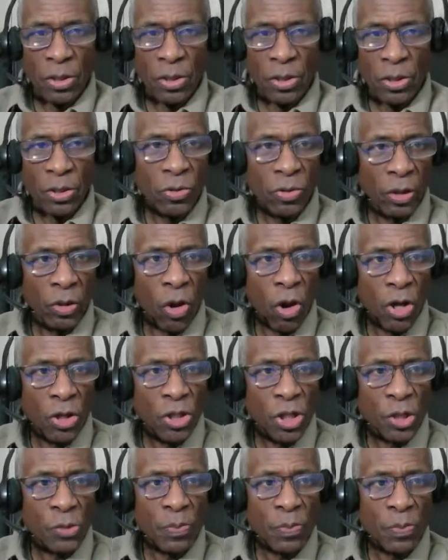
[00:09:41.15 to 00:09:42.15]
to the
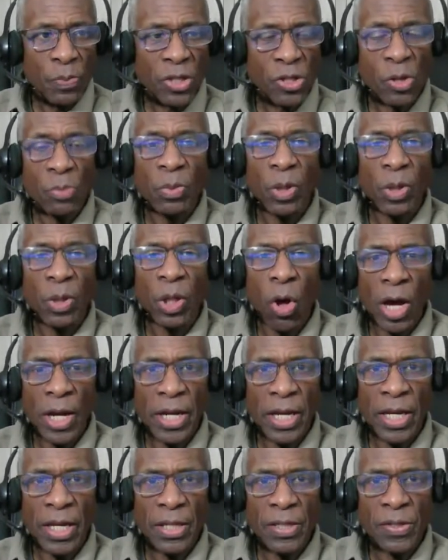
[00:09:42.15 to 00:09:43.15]
largest possible
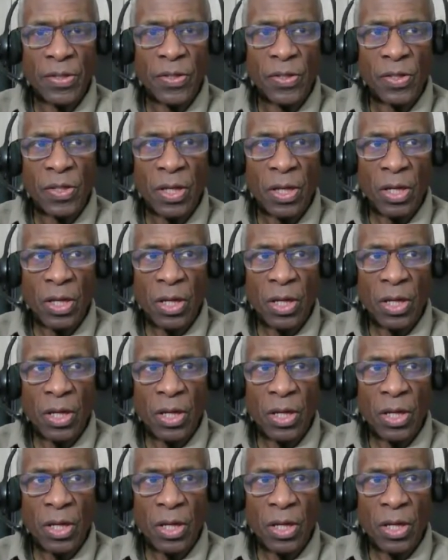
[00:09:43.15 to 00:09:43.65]
audience,